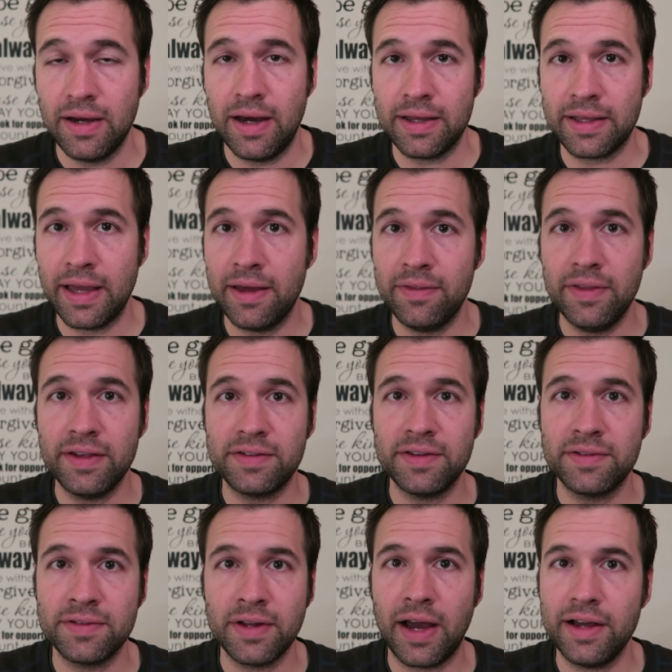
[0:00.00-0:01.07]
Again, this
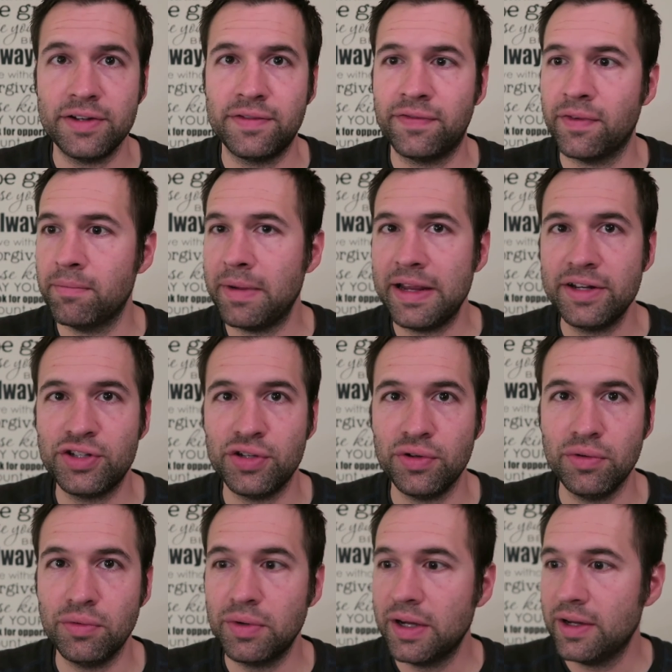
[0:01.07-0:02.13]
is not for me
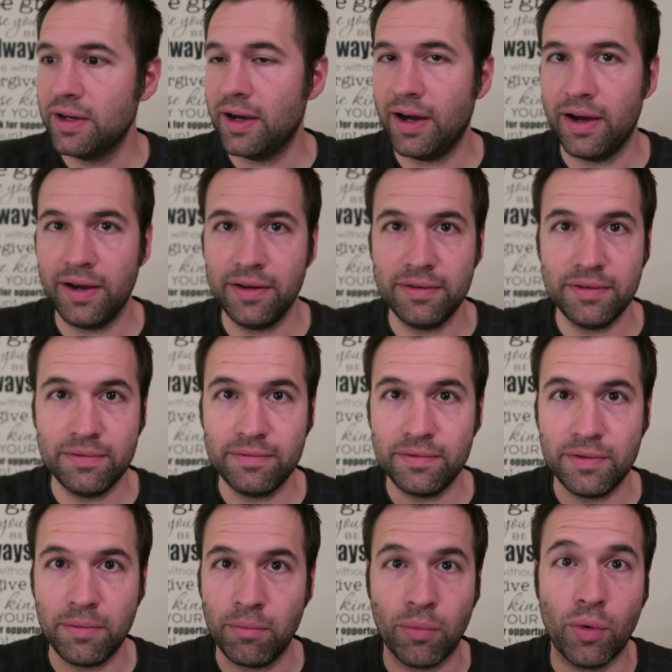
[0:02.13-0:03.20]
to uh,
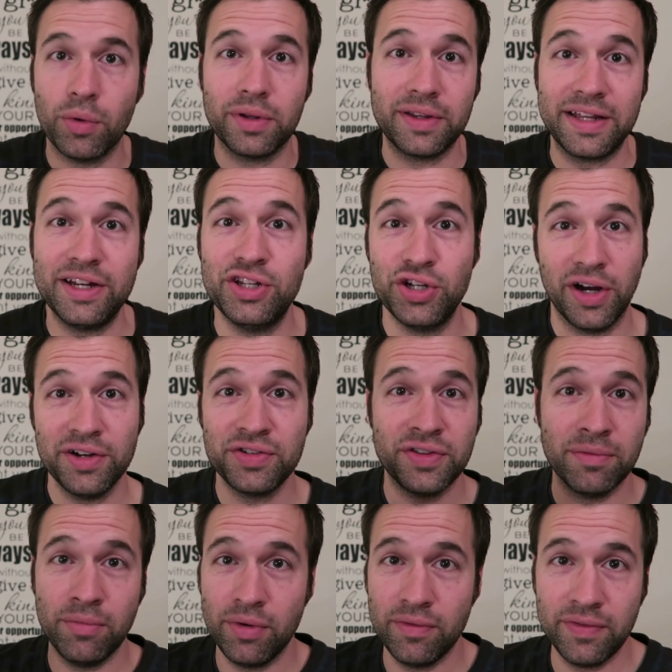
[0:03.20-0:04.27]
morally judge
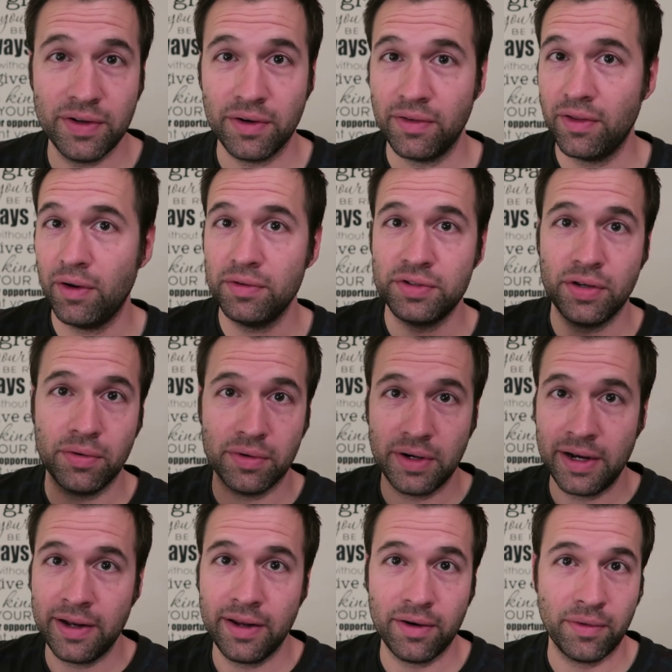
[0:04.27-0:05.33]
the movie or those who are
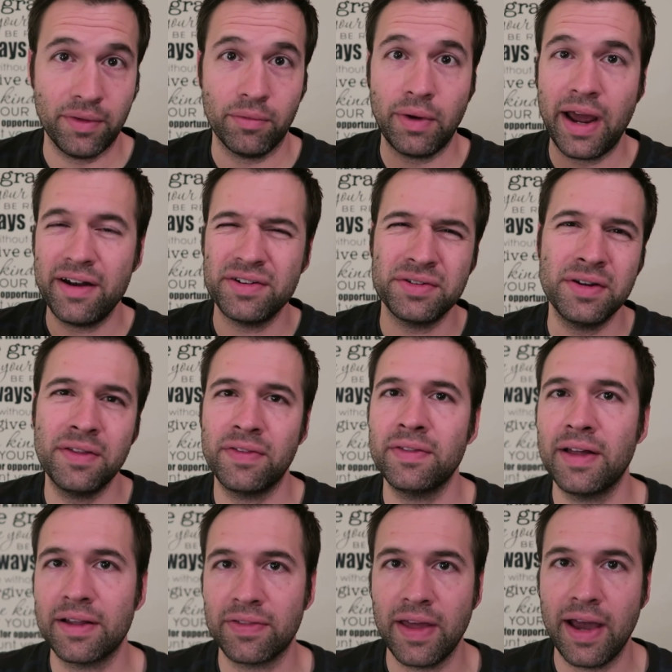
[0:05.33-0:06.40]
in it or the writers or anything
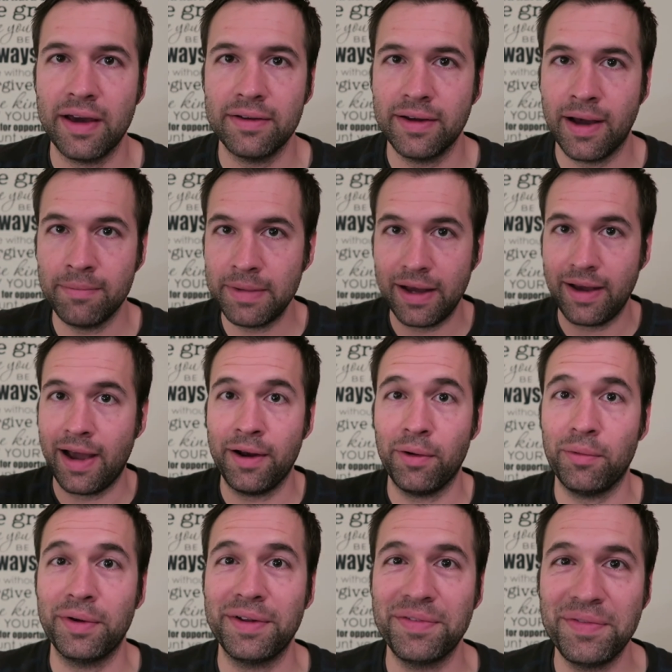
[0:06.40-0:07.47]
like that. I'm not. I
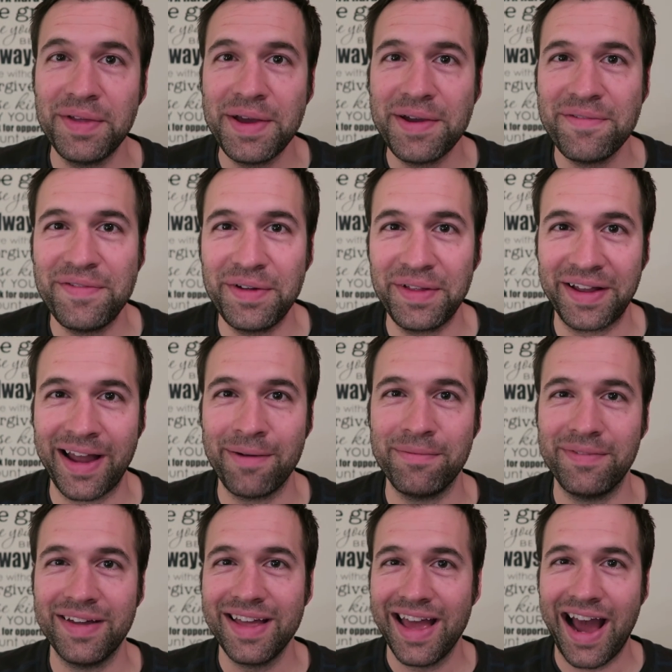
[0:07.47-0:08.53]
don't want to feel like
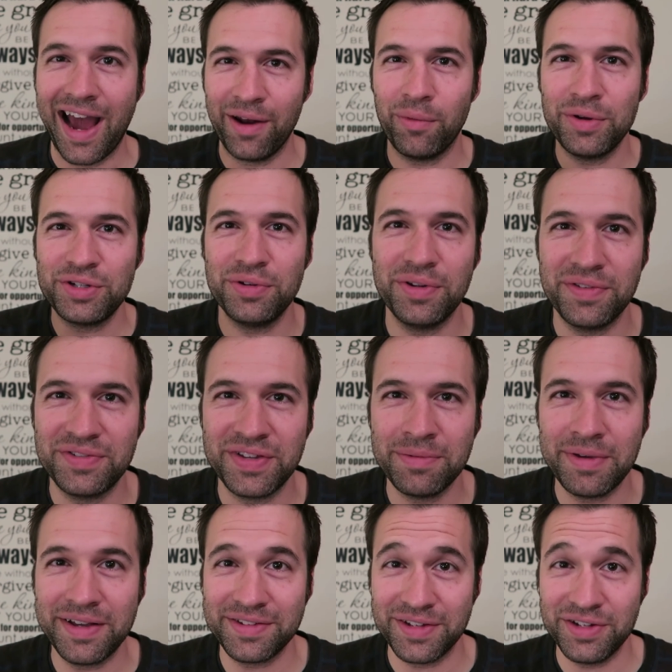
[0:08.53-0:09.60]
I'm. I don't want you to see
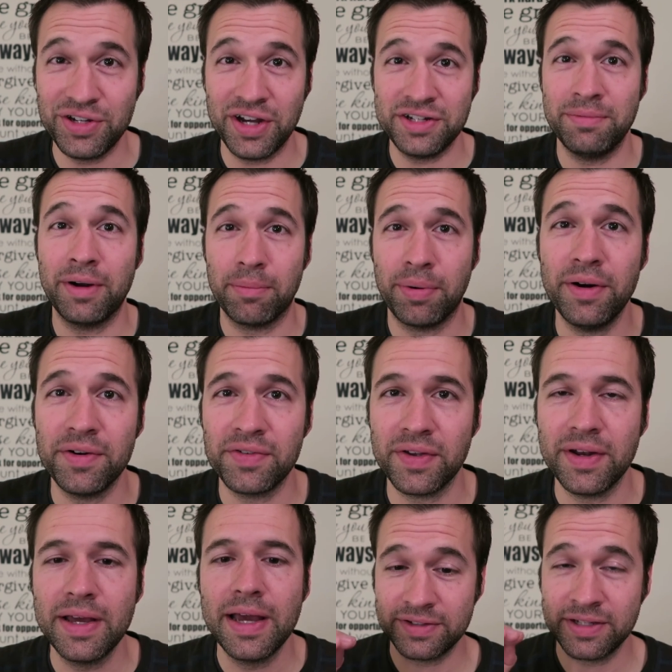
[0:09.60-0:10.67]
me as a judgmental
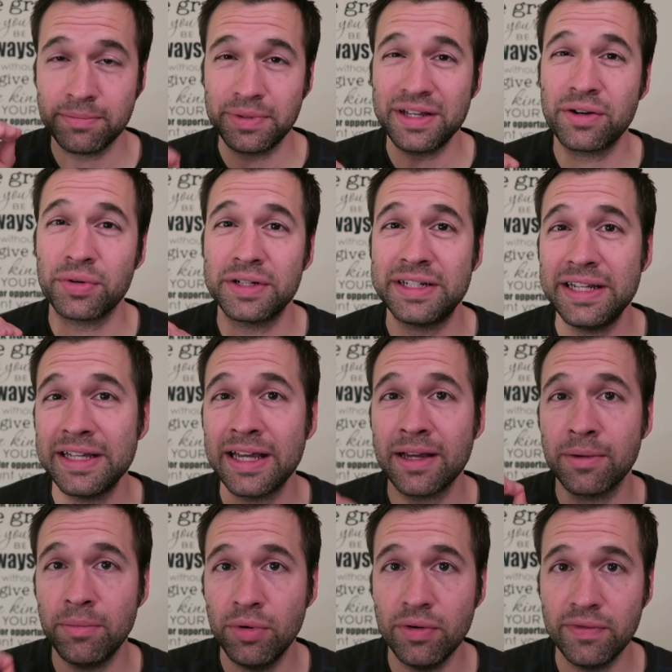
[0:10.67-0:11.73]
person. Simply
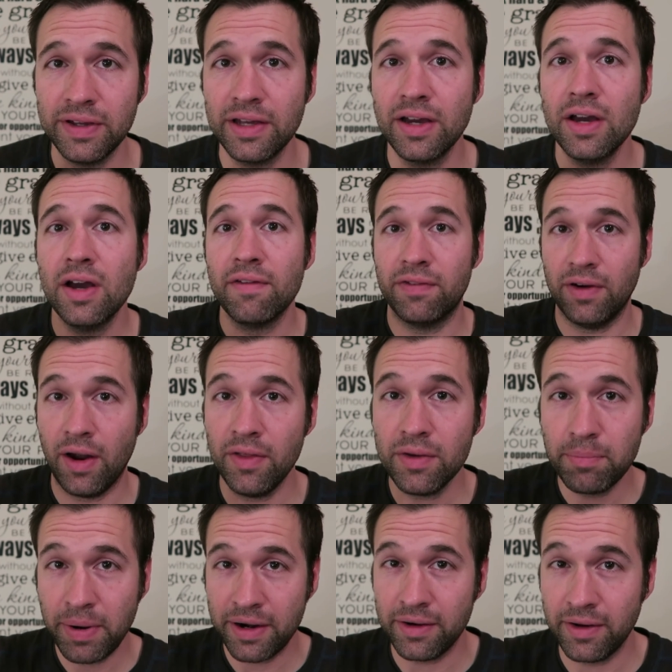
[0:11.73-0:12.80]
critiquing a movie for
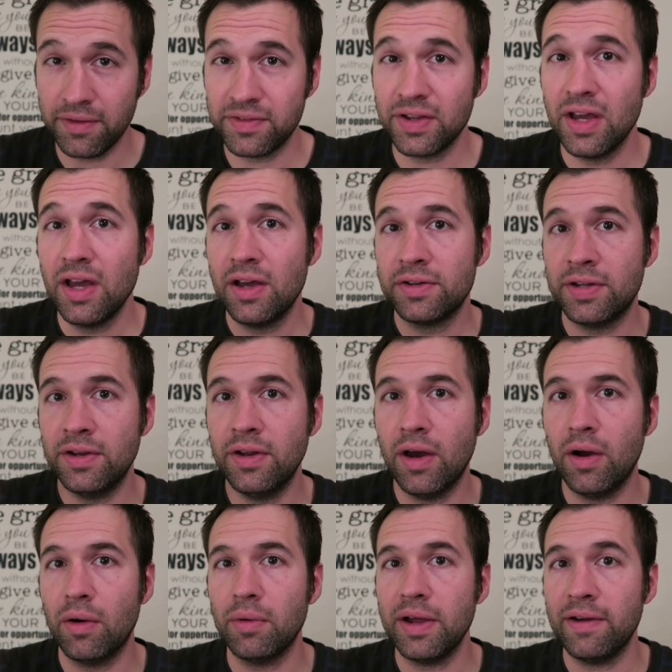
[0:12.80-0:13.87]
other parents to
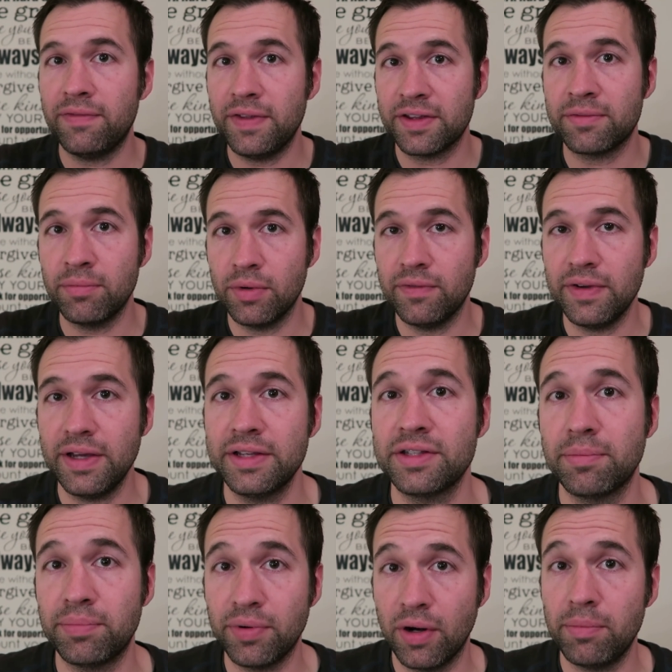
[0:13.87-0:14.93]
know if this movie is
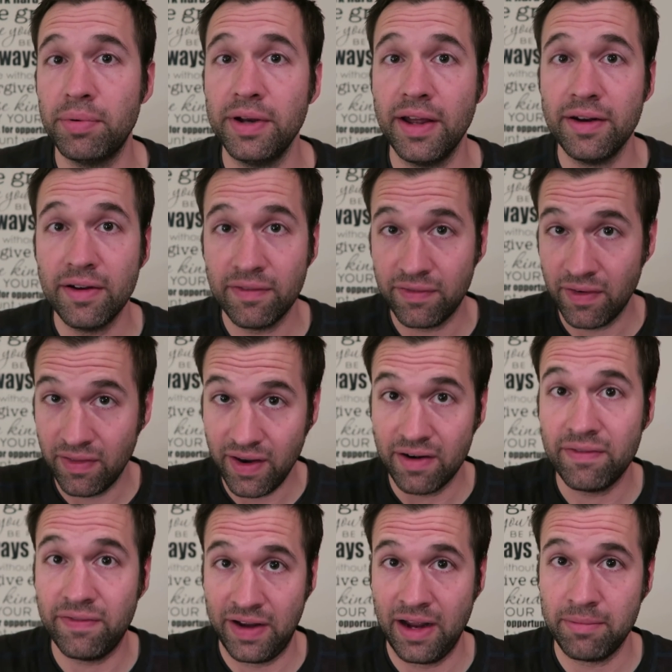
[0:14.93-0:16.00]
appropriate for
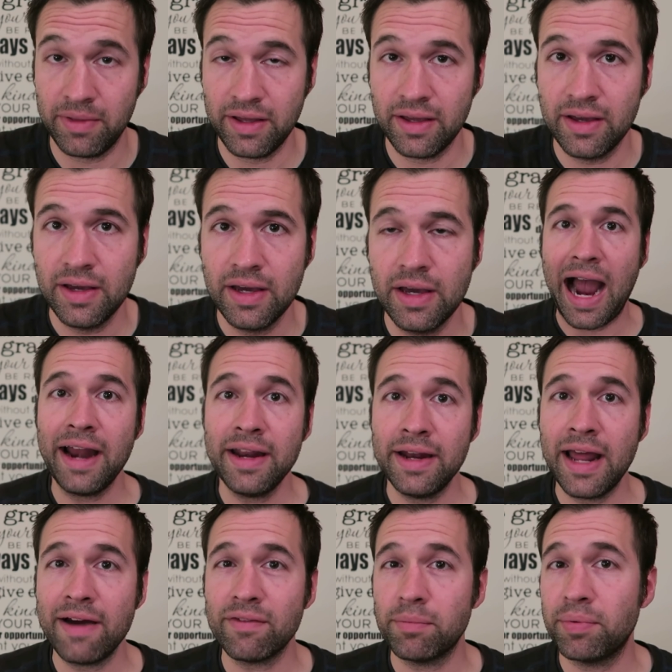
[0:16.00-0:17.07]
their family. I
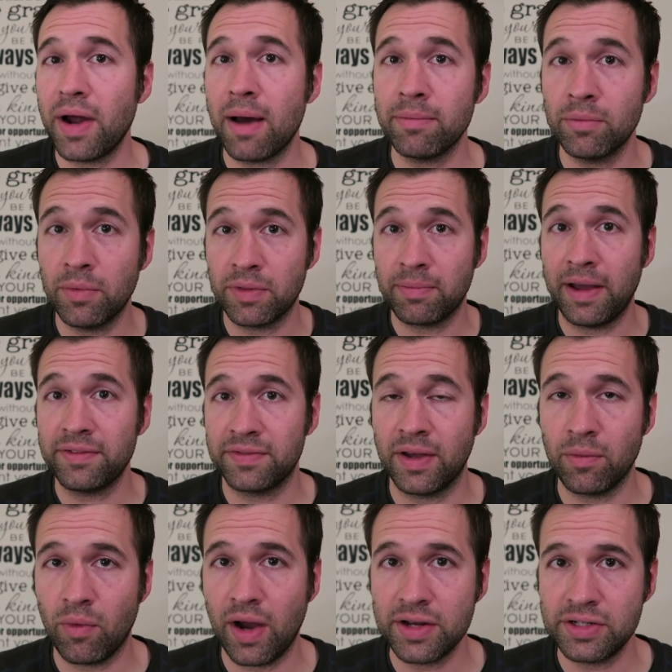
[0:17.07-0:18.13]
didn't have a problem with my
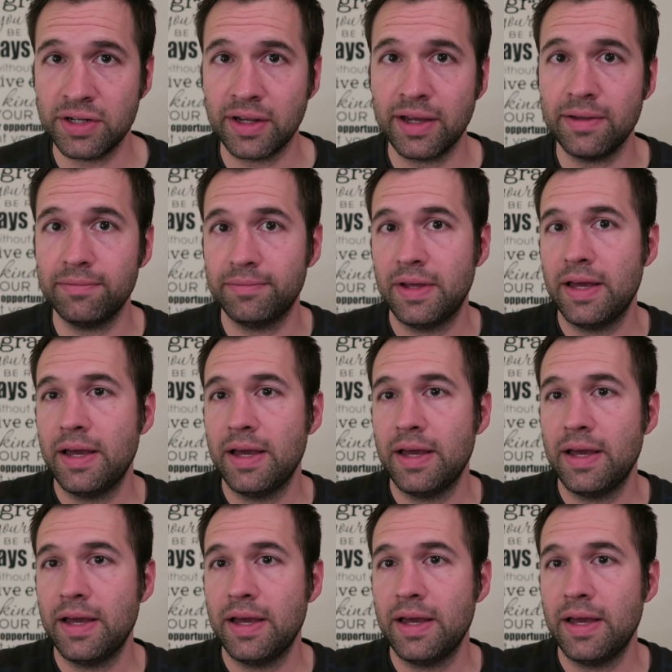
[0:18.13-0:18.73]
son watching it.